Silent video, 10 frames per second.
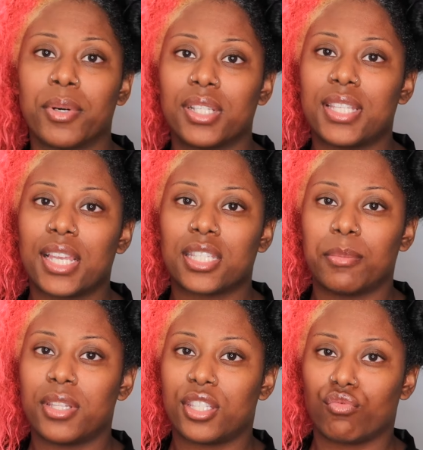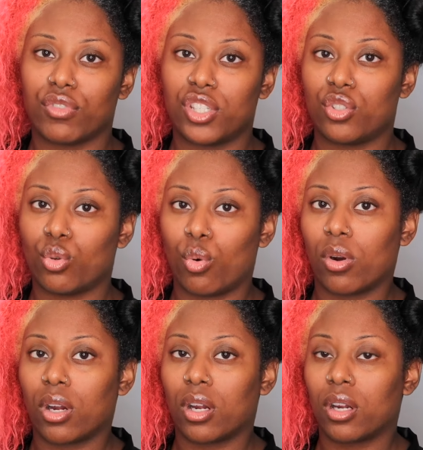I'm gonna take some of this
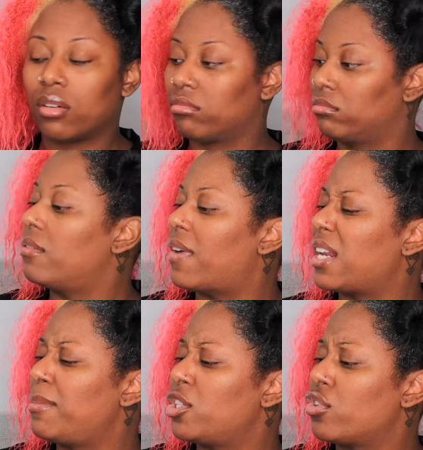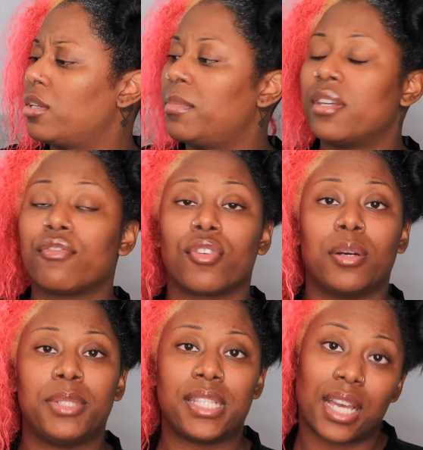Restore vitamin treatment
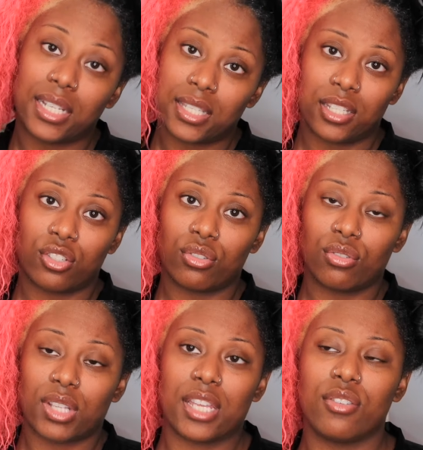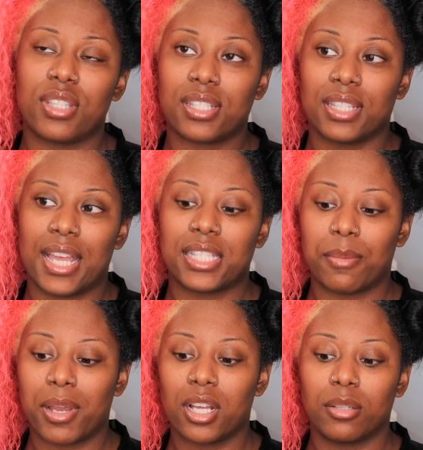from Design Essentials. I used this last
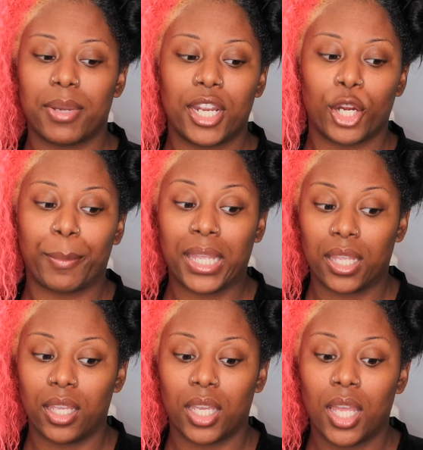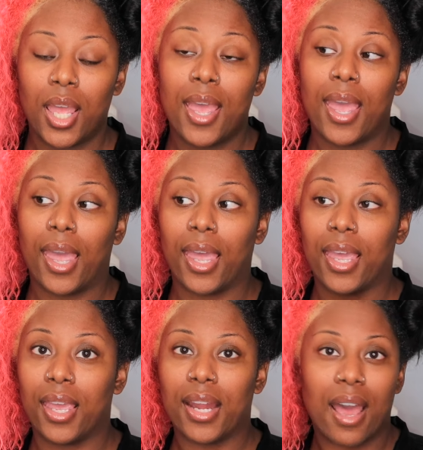time I colored my hair pink
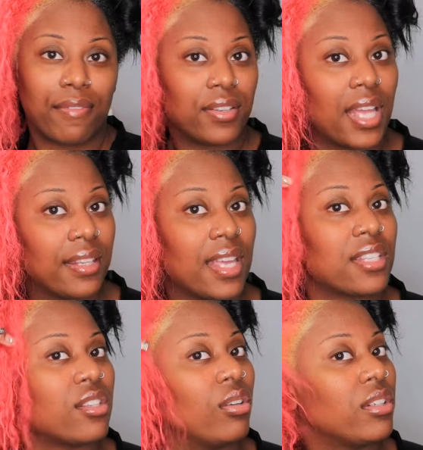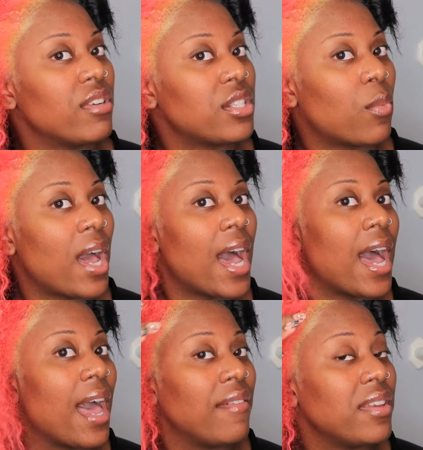and I feel like that's the only reason why
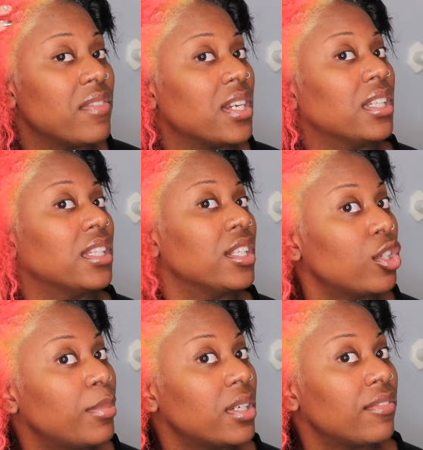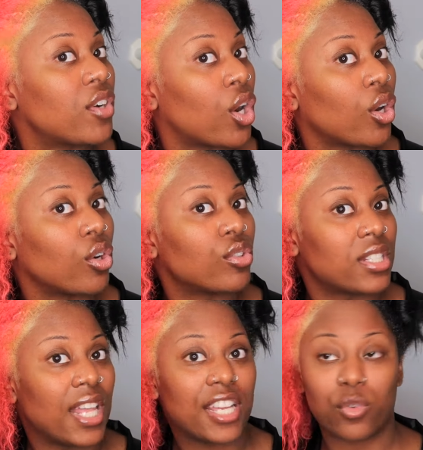I have even a little bit of curl
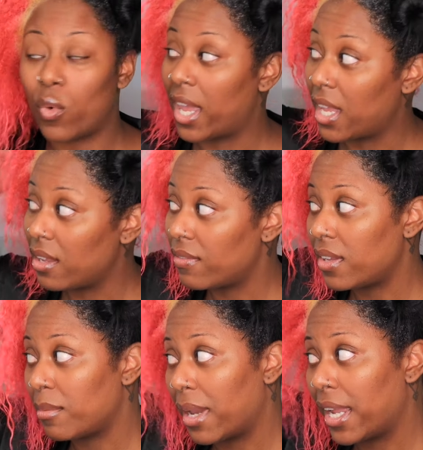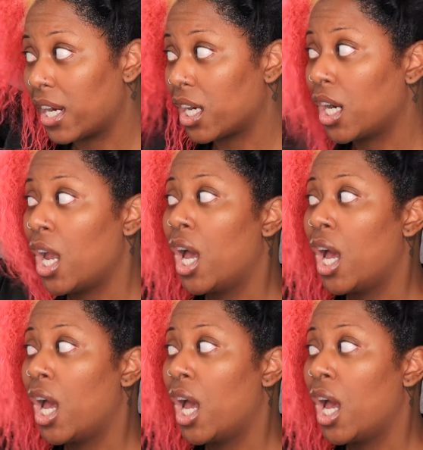slash wave in my hair